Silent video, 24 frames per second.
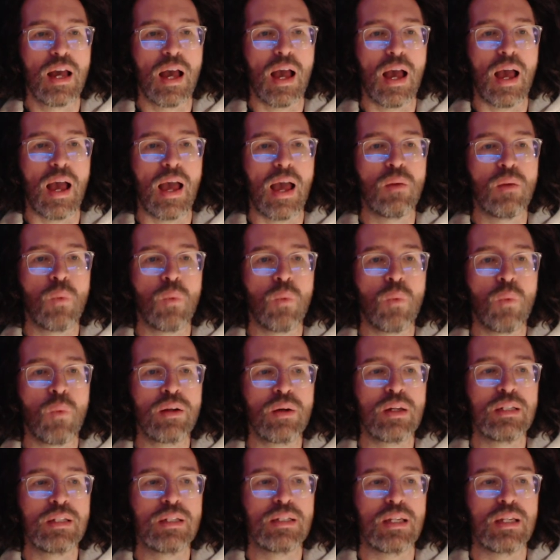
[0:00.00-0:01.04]
And why do
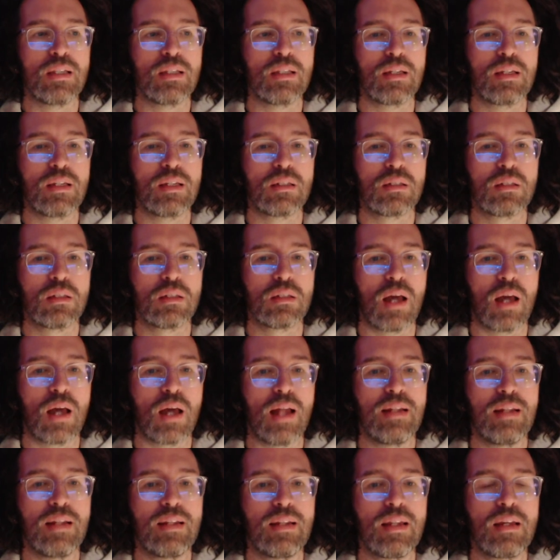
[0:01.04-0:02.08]
I say this?
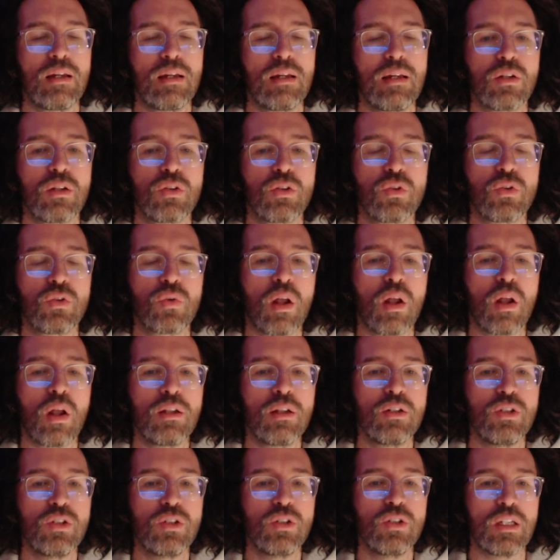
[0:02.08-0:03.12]
I think
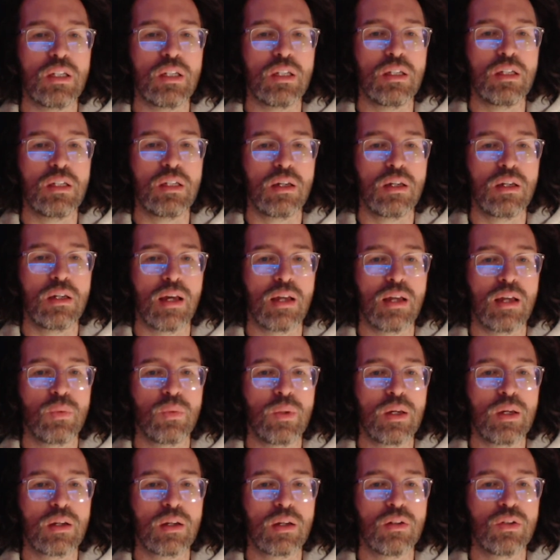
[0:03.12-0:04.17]
astrology, as
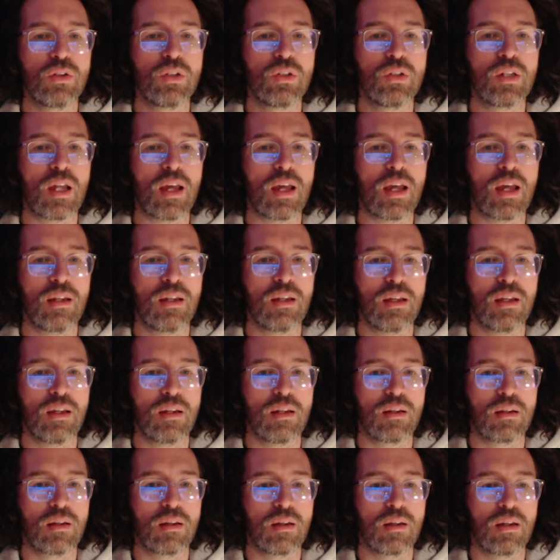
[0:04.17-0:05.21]
we understand it,